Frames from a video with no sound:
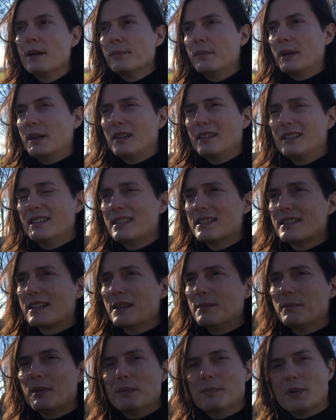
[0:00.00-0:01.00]
but this
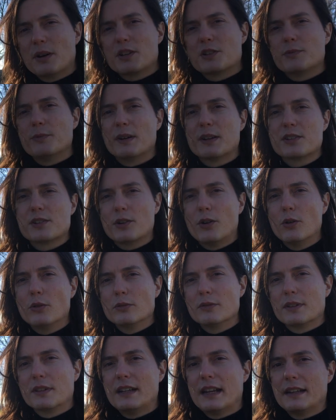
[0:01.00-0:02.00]
can be much much
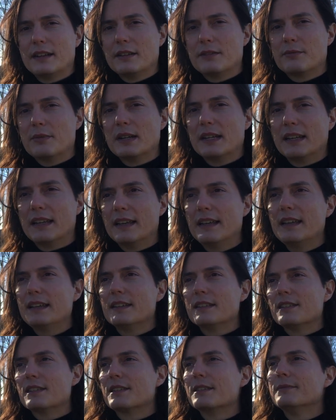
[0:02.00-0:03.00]
older than it really
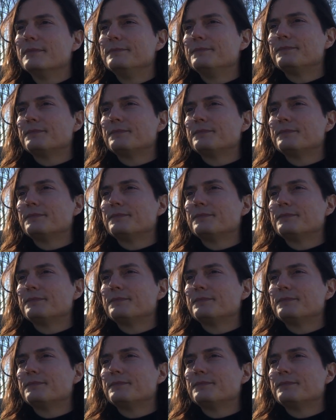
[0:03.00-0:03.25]
is